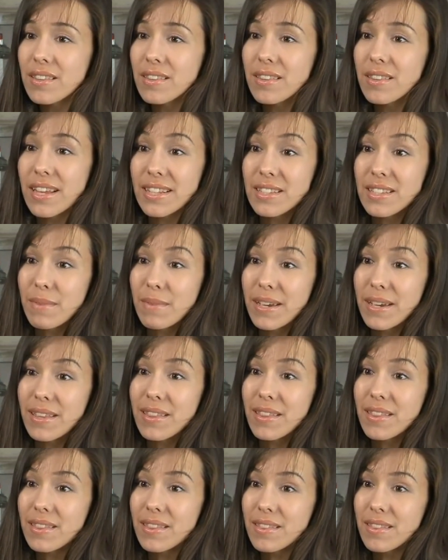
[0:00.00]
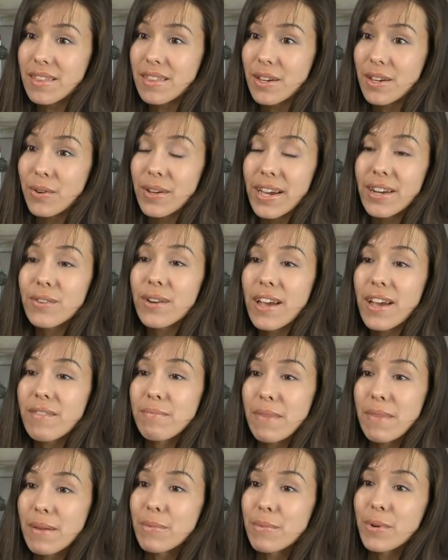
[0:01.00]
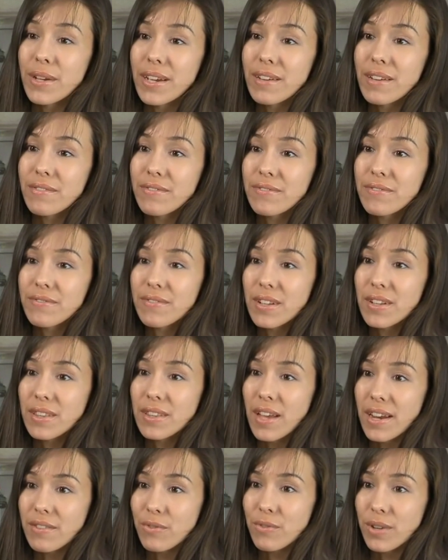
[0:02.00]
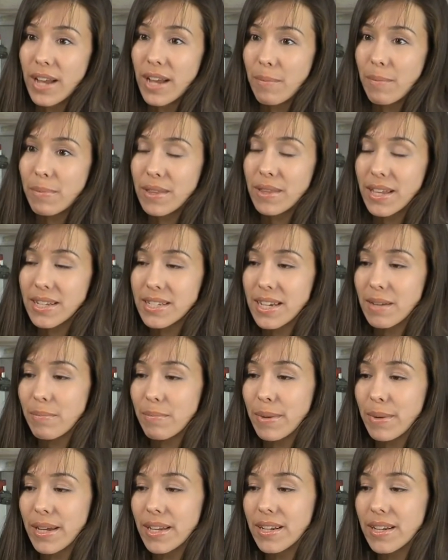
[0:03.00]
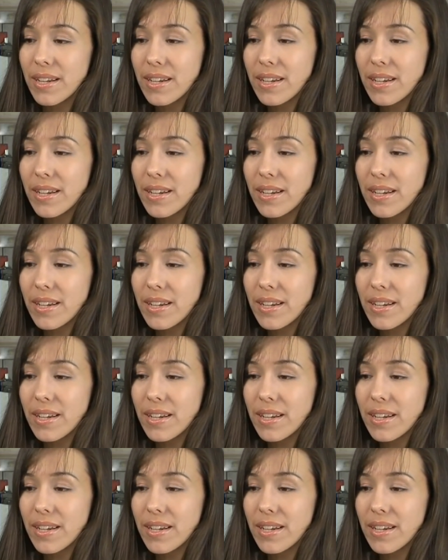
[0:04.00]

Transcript: That's my theory. I don't have memory of a lot of what happened that day, but